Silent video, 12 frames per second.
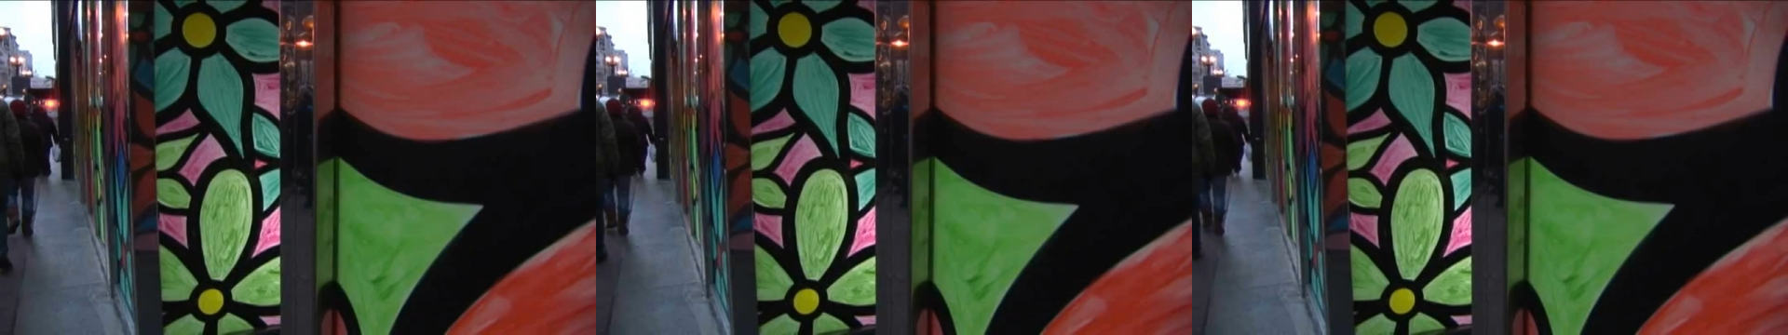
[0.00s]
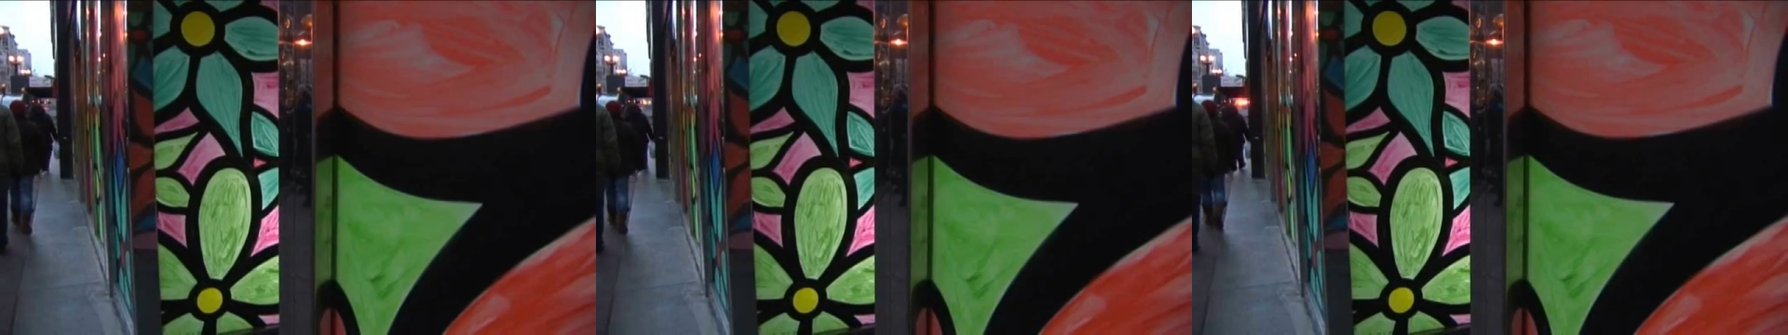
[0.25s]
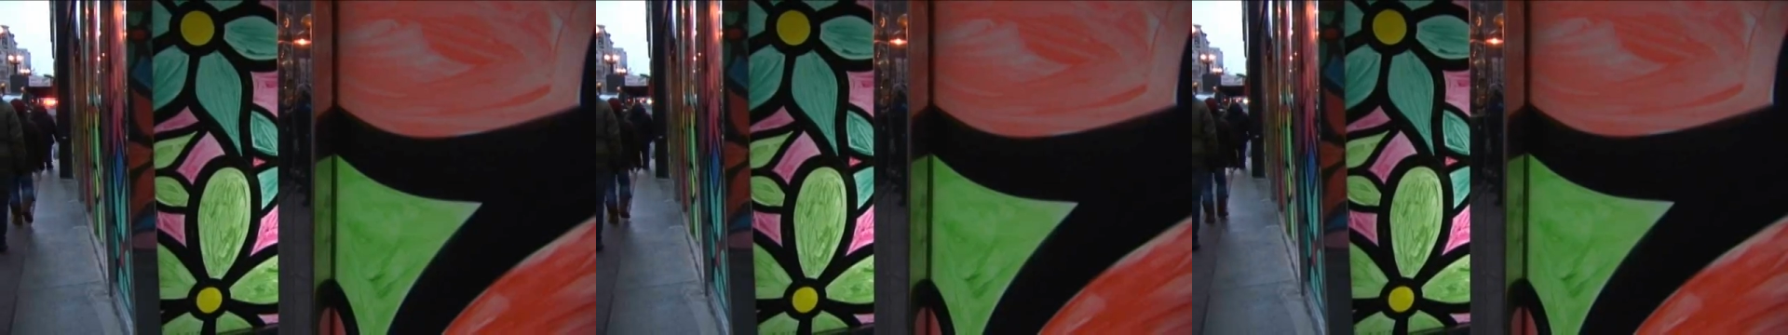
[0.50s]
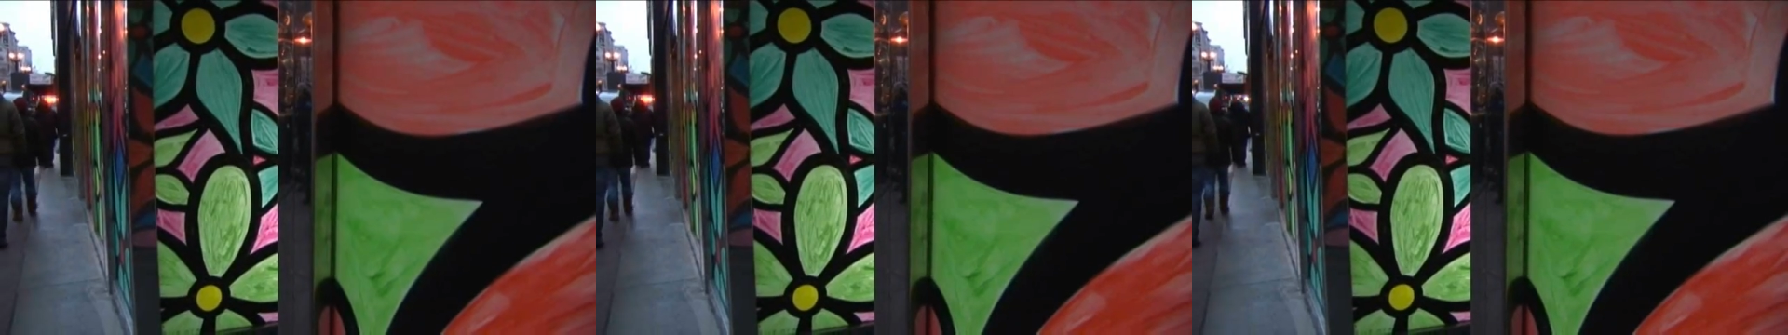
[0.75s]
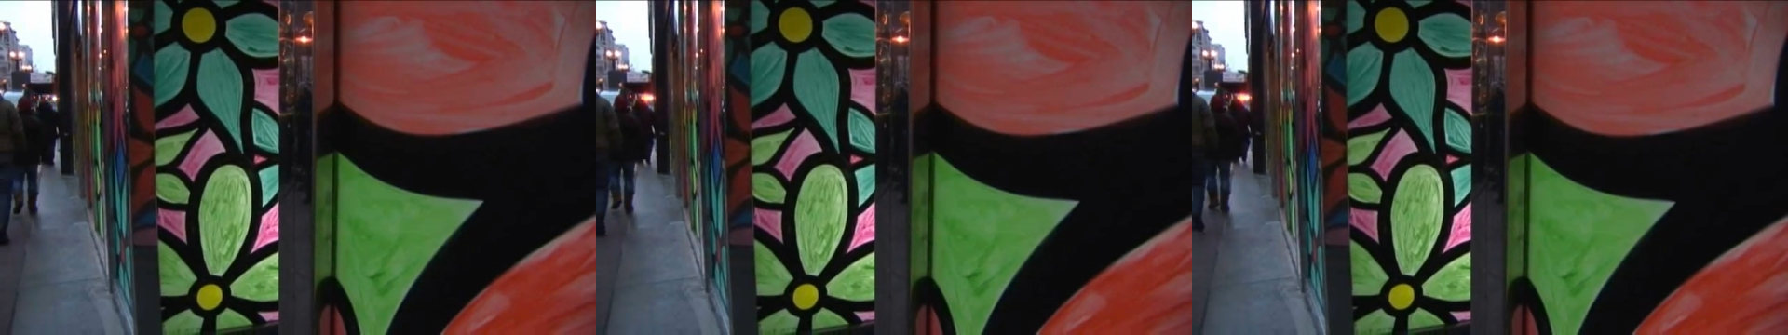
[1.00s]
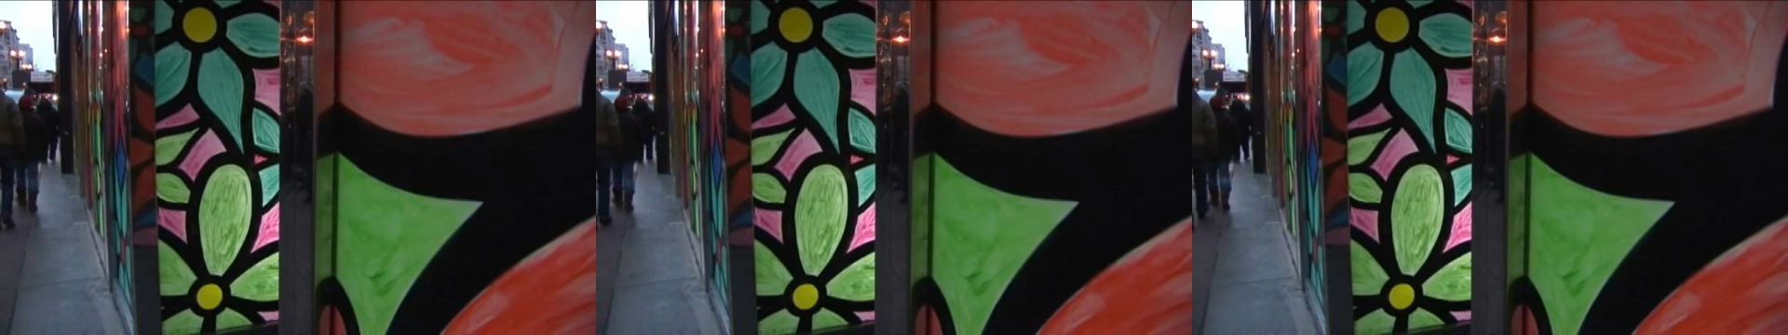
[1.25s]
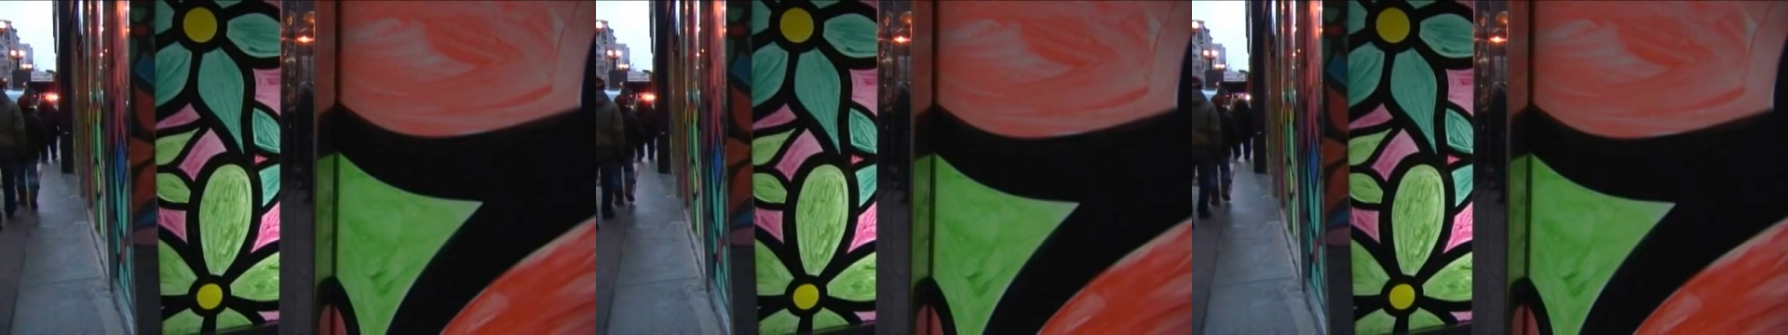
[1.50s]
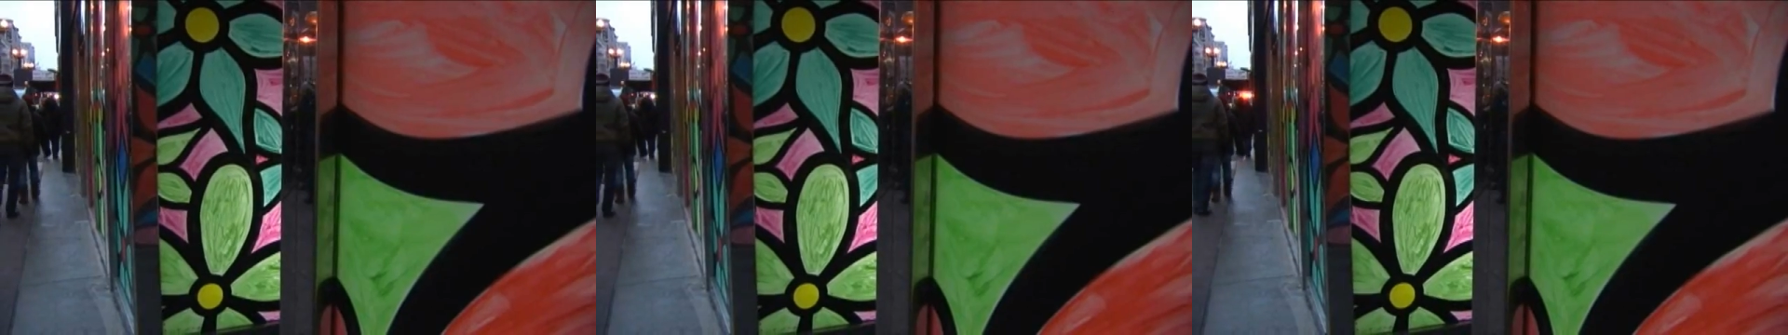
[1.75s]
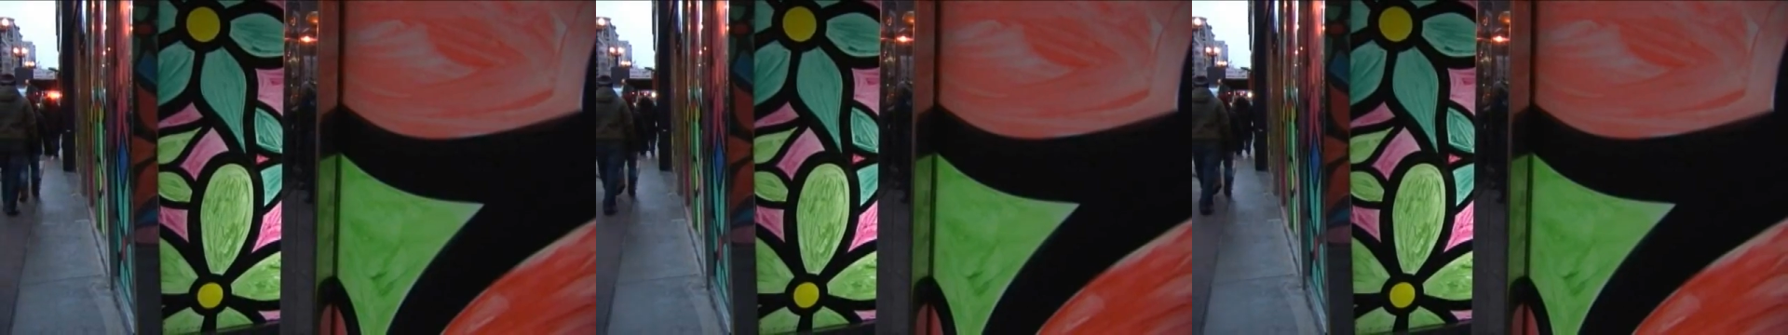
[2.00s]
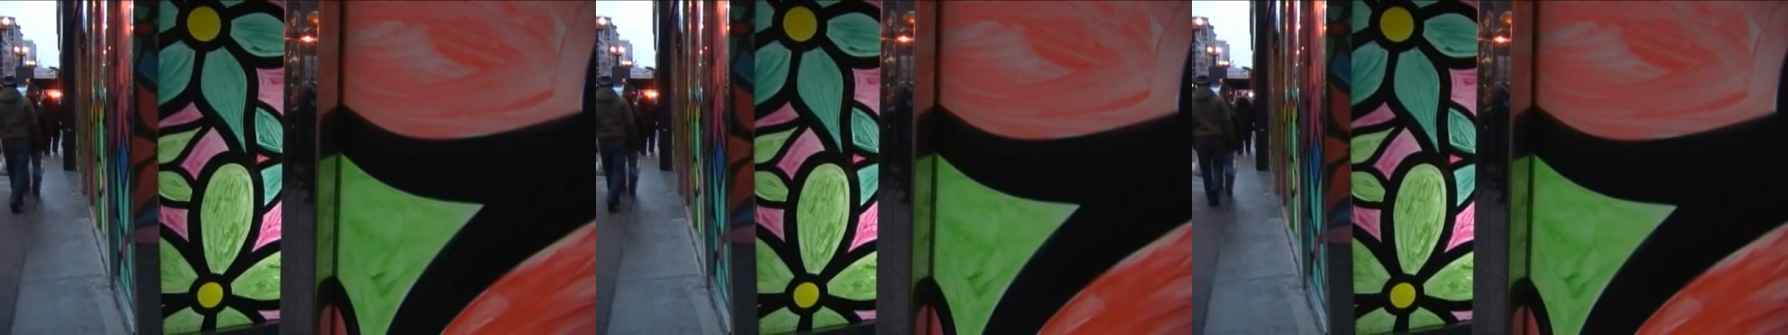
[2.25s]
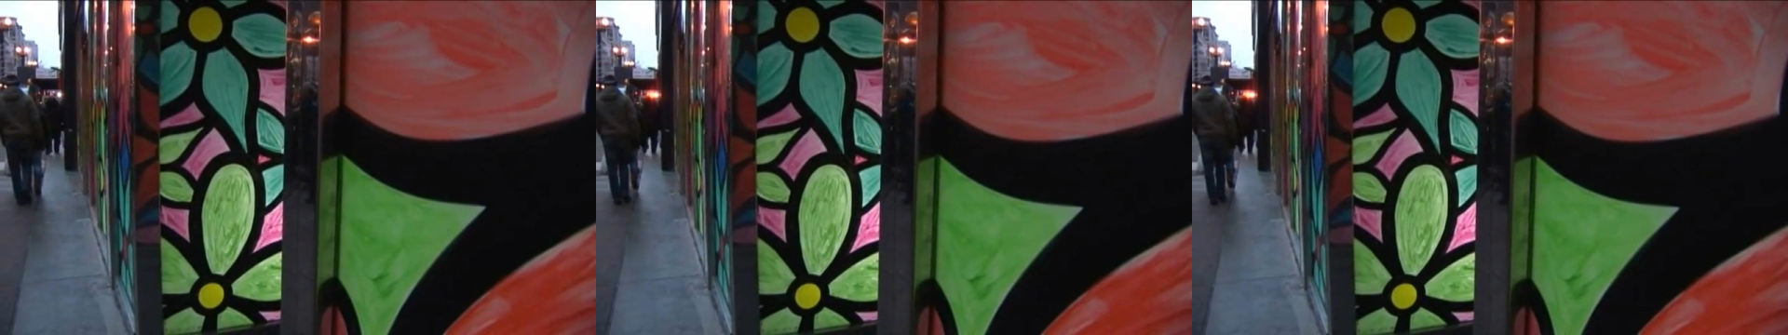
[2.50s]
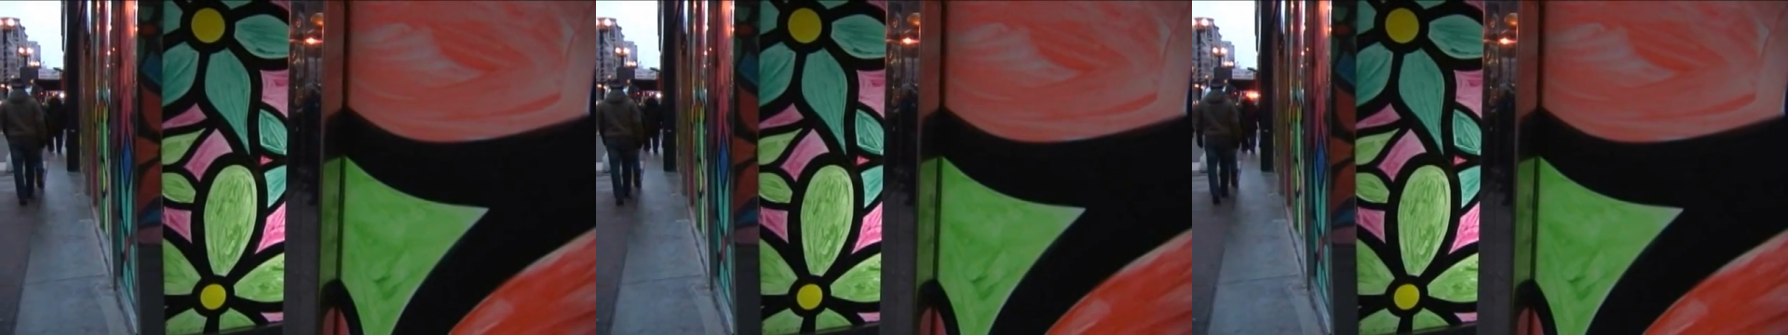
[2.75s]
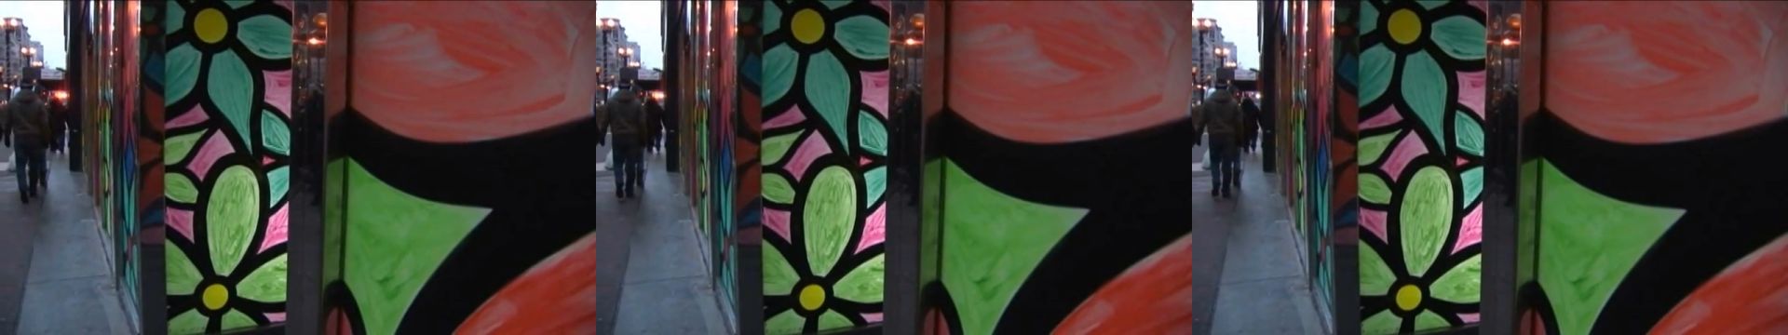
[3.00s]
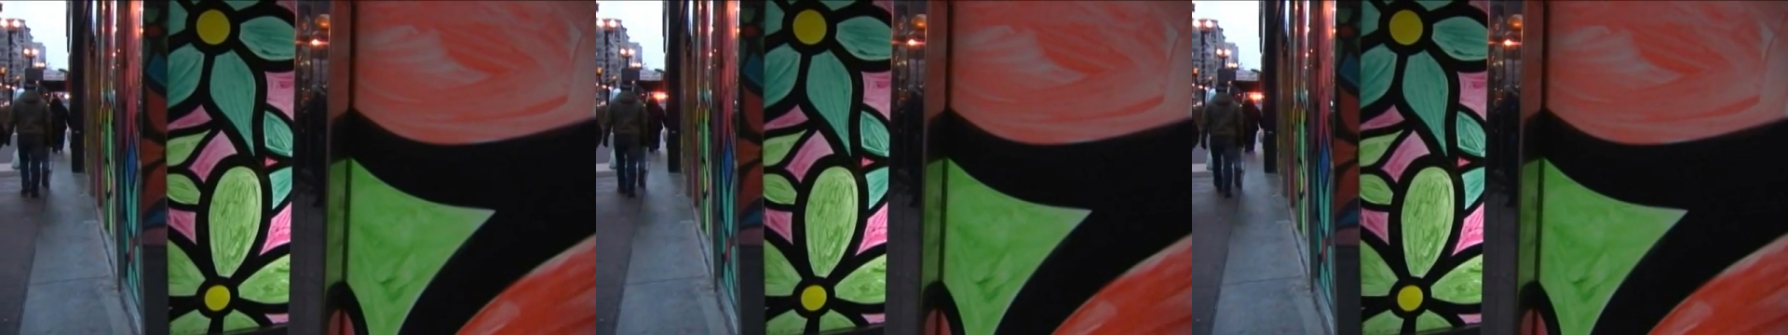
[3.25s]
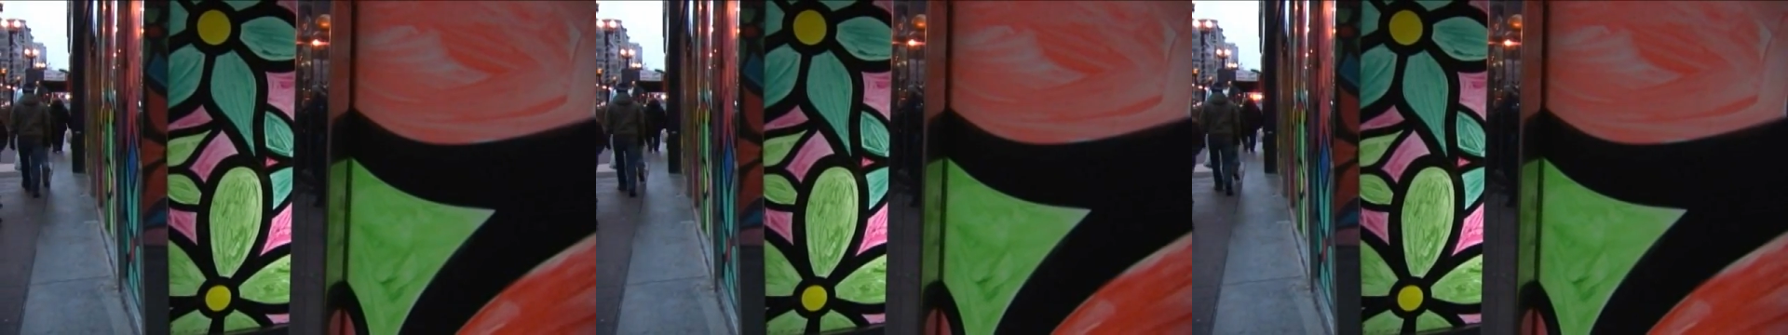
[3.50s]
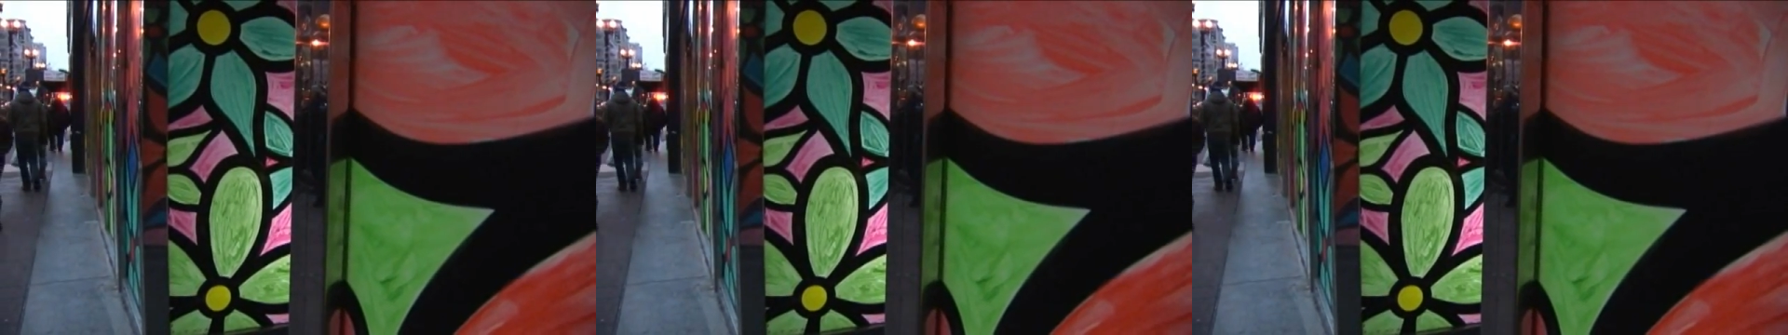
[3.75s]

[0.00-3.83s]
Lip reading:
(no speaker visible)